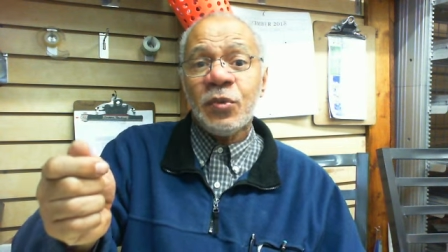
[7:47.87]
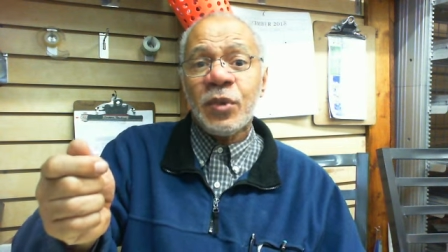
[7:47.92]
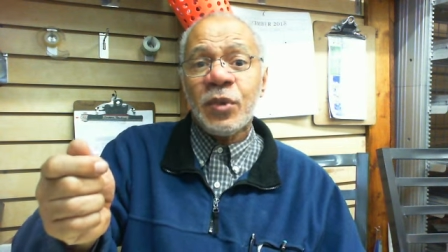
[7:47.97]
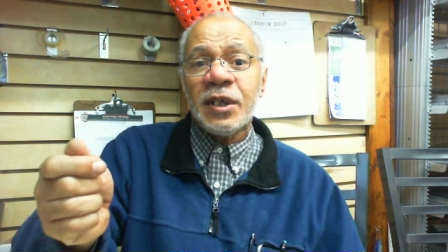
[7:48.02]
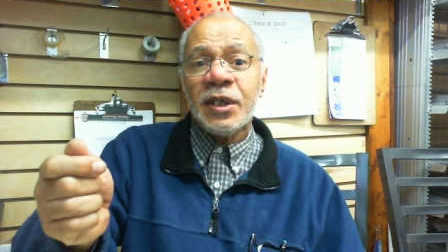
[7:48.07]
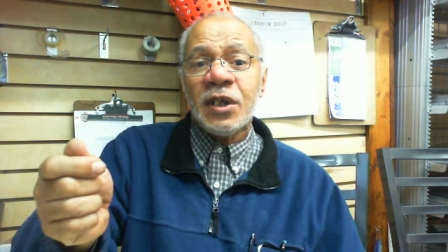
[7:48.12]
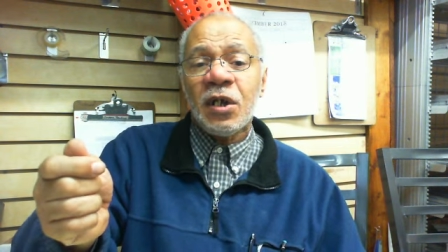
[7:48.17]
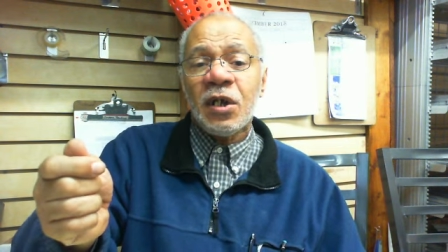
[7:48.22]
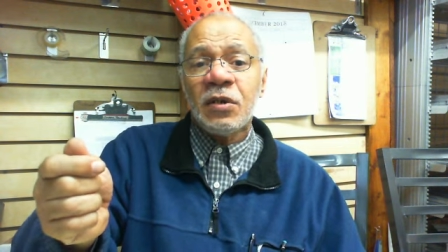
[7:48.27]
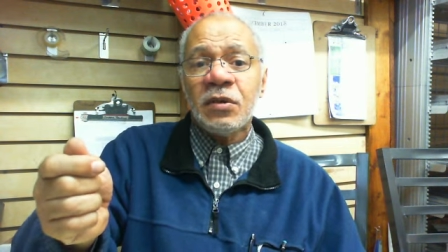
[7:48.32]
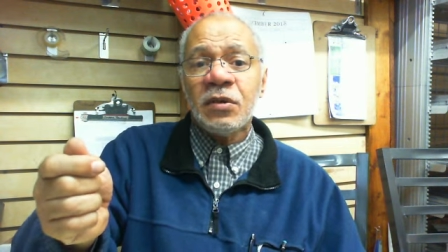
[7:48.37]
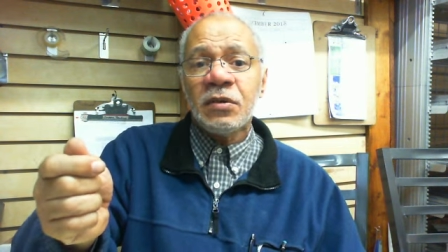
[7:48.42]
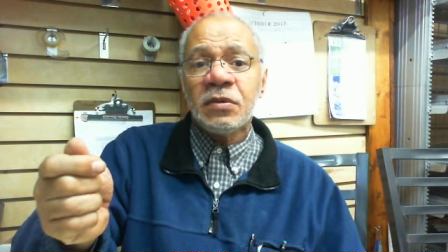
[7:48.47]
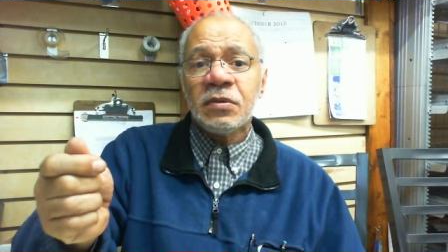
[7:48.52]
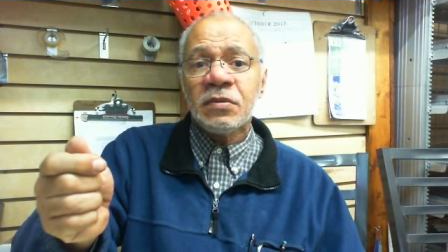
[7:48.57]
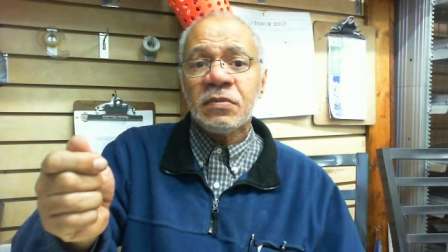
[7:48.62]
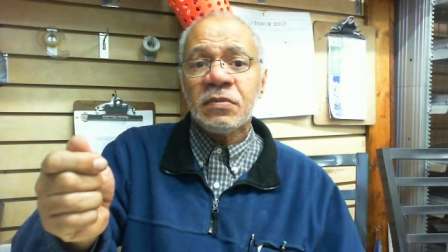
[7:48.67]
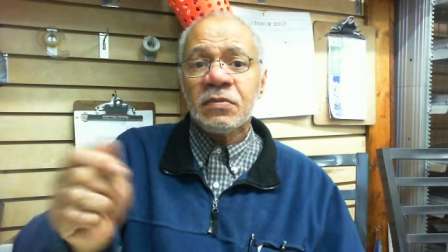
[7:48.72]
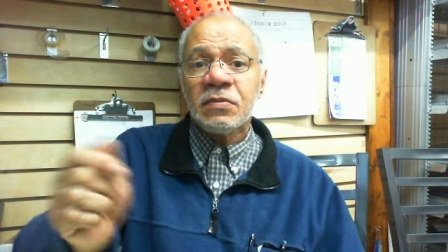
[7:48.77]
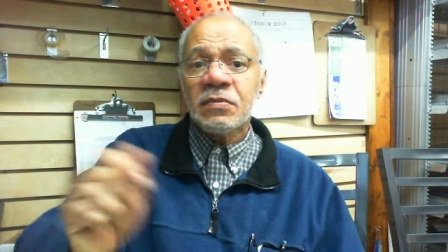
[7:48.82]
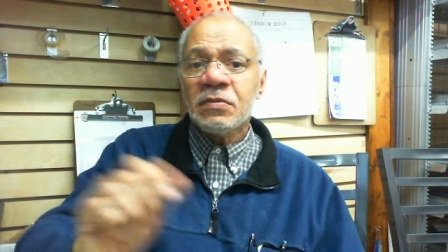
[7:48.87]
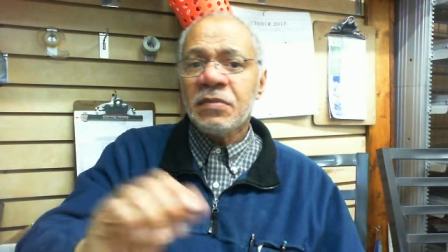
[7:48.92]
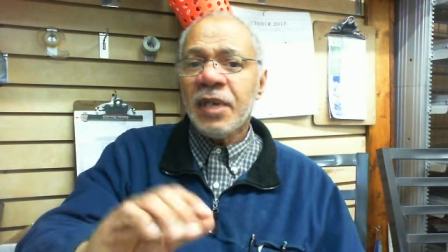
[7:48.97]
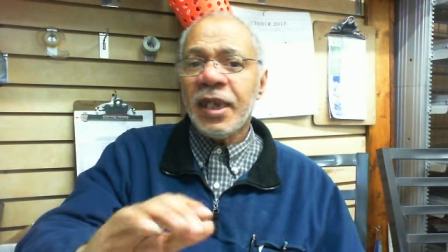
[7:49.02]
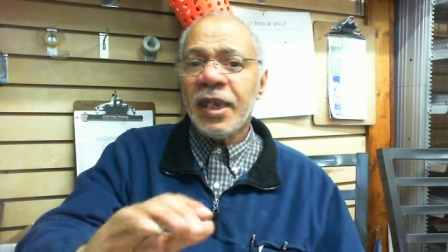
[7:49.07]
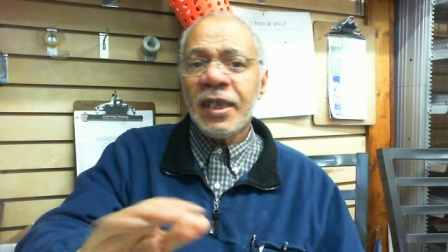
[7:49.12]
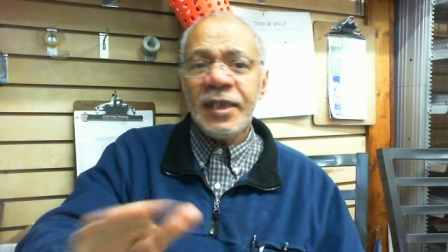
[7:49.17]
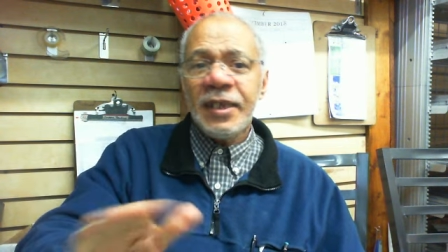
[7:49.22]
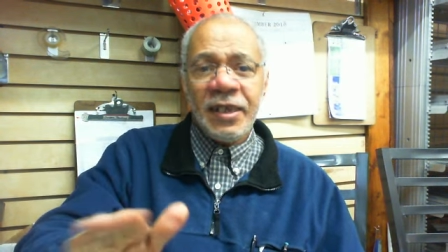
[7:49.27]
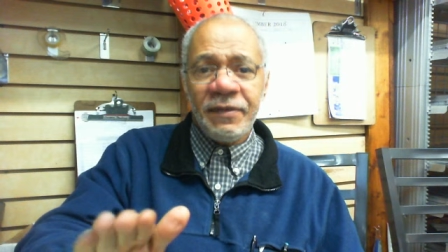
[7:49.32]
really cold,
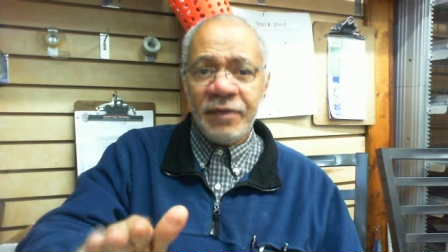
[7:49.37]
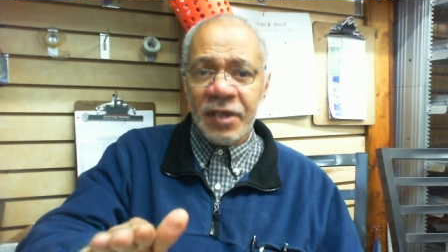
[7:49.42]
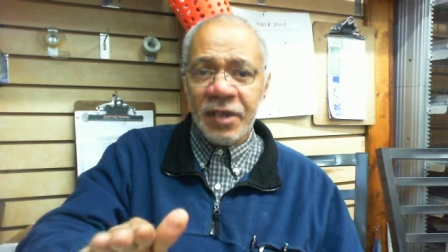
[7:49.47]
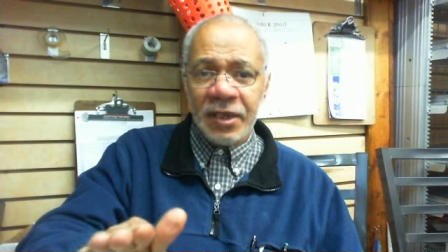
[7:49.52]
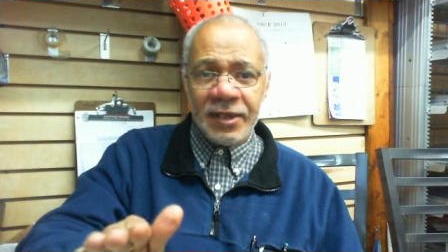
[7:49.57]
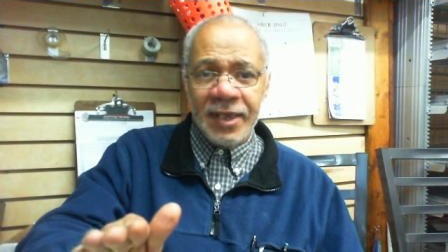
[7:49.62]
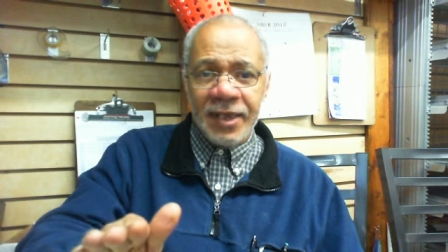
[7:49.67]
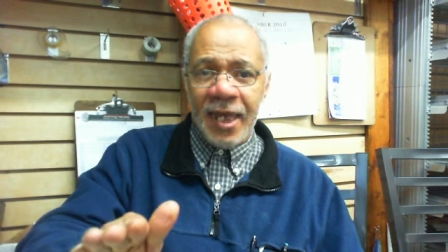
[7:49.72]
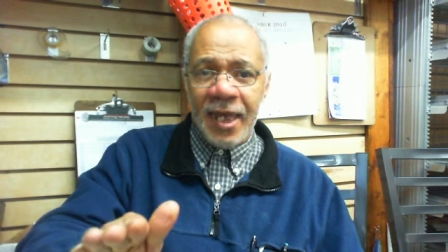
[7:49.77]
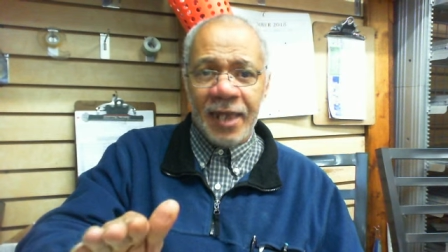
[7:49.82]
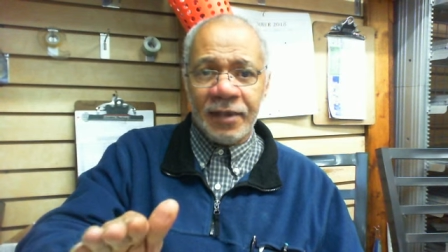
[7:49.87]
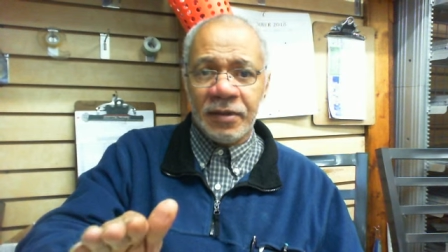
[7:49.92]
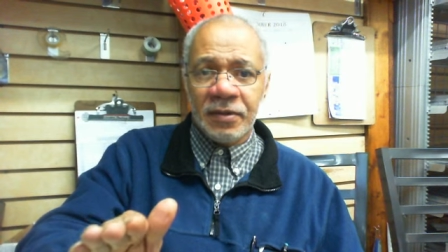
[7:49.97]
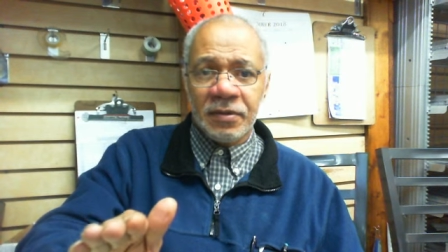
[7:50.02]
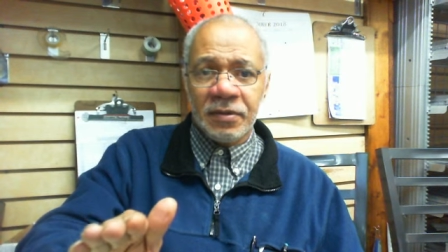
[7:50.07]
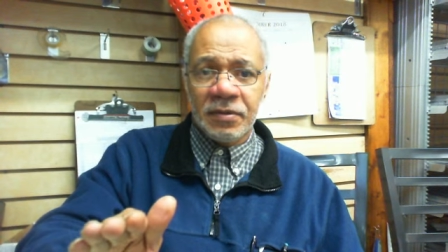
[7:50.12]
and leave it at that.